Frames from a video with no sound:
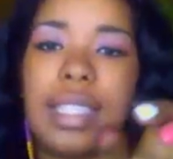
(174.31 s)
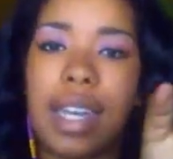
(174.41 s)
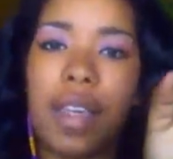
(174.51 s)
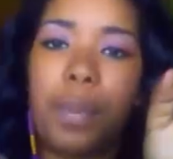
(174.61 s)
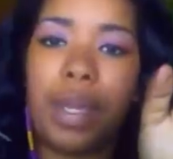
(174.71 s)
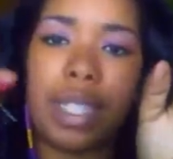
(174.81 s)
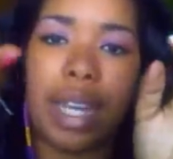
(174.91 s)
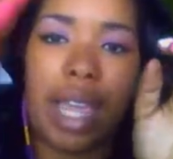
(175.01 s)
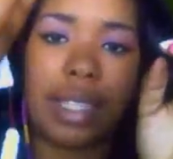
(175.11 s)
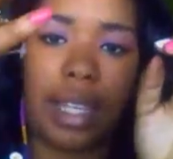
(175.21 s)
is another piece
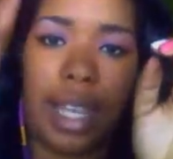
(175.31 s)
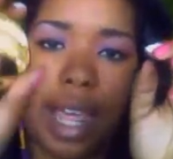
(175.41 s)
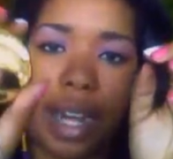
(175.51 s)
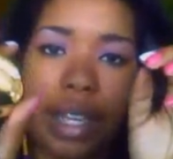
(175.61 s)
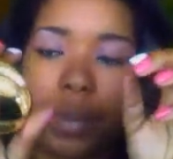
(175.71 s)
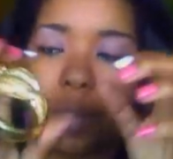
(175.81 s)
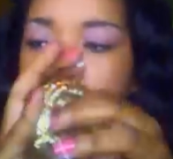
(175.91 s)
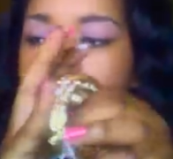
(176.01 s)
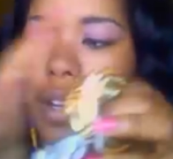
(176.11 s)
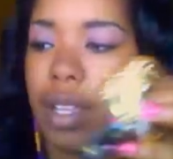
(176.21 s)
that has a lot of good
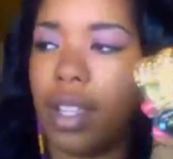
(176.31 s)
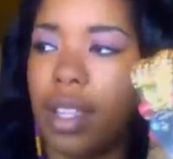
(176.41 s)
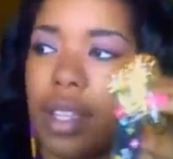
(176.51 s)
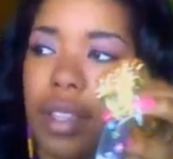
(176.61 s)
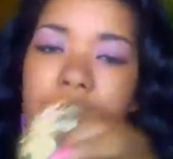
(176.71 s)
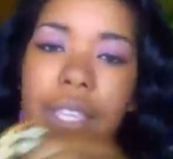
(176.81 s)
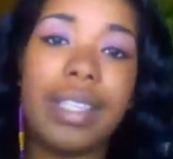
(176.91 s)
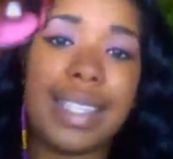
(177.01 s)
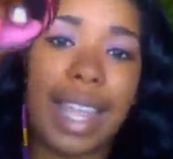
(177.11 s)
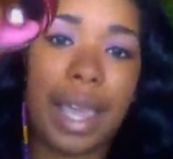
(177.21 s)
weight on it. This
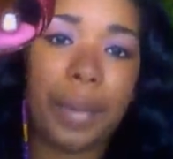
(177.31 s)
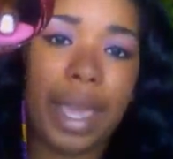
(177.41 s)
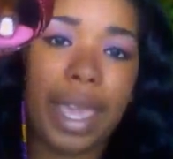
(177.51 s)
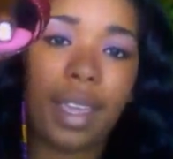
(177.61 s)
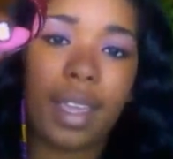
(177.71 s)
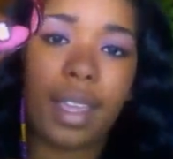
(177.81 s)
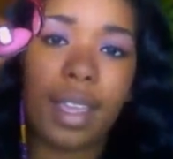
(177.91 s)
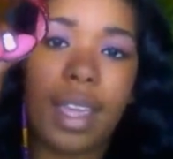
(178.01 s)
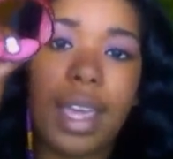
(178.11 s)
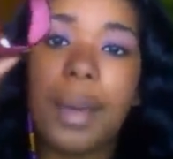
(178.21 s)
is lightweight,
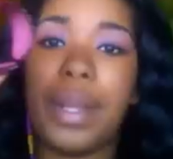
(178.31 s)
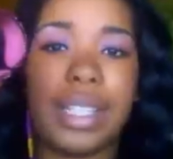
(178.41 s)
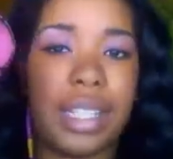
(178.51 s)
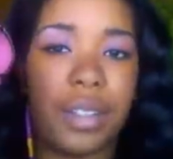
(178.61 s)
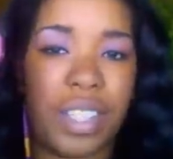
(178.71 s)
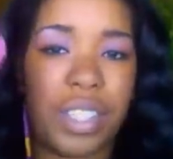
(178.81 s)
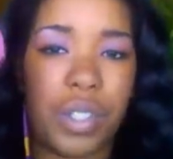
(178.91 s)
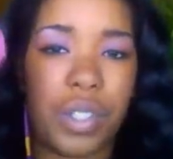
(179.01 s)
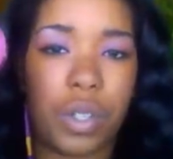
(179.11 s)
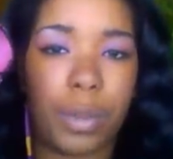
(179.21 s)
but it still
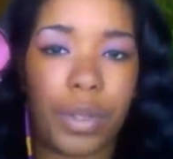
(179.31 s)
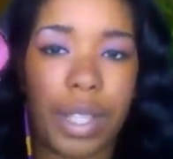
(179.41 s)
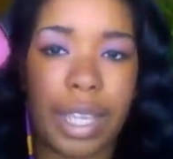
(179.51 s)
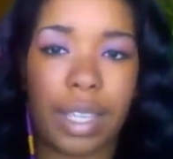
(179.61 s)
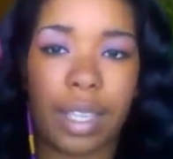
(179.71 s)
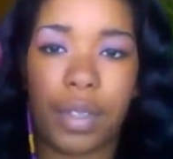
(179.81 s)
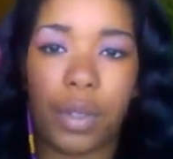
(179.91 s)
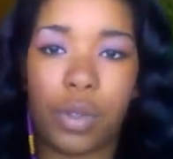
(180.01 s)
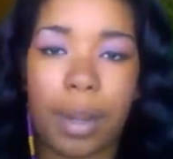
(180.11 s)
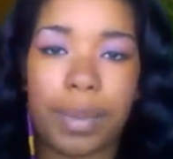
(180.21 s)
feels durable. Like if
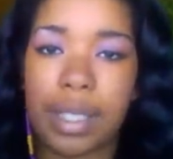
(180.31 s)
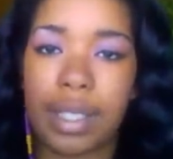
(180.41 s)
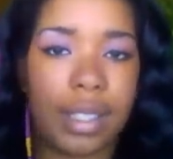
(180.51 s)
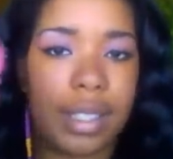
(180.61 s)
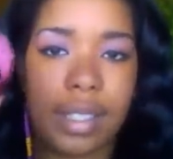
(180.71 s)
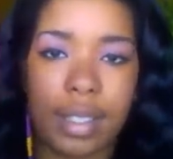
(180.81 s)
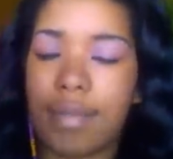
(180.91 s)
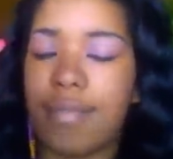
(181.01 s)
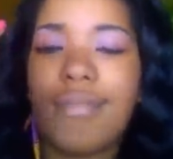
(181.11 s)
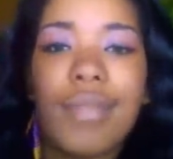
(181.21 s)
you drop this, it's
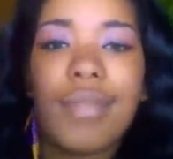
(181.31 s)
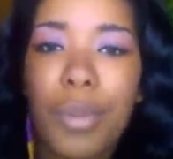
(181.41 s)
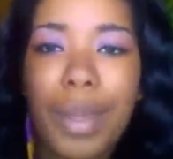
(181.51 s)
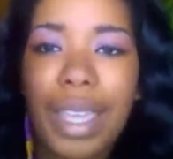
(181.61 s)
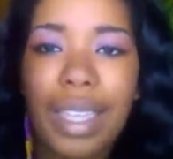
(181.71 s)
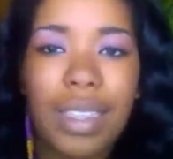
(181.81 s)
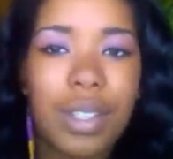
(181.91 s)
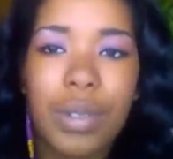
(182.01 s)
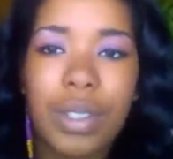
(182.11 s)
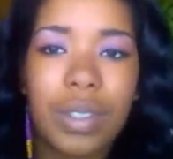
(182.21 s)
no biggie.
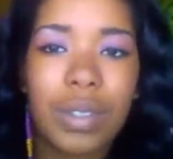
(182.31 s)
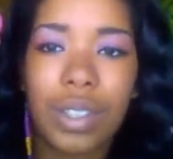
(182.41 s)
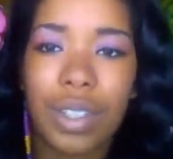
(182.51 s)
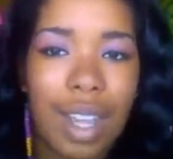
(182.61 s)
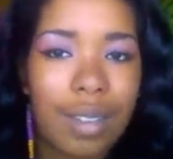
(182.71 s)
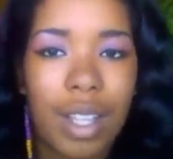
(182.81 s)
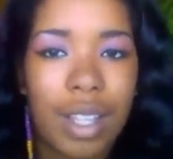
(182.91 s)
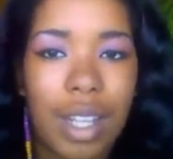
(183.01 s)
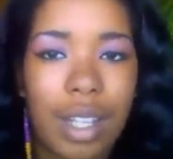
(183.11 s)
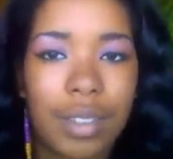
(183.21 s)
The crystals are not
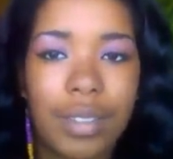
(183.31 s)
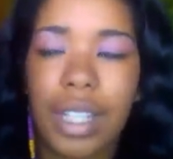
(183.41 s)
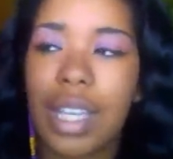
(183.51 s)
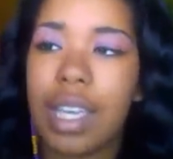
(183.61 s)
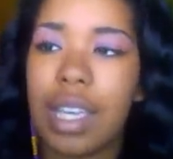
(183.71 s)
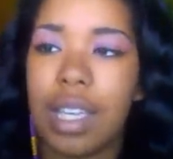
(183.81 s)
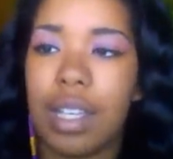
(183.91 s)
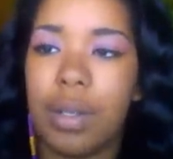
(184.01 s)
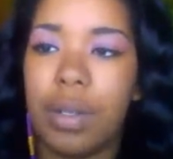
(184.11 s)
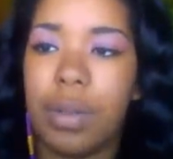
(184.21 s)
falling off
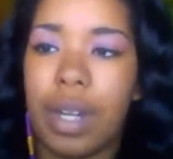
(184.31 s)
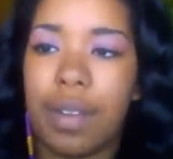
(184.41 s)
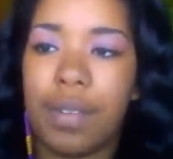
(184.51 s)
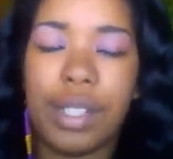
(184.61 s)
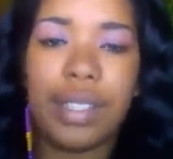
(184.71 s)
or whatever.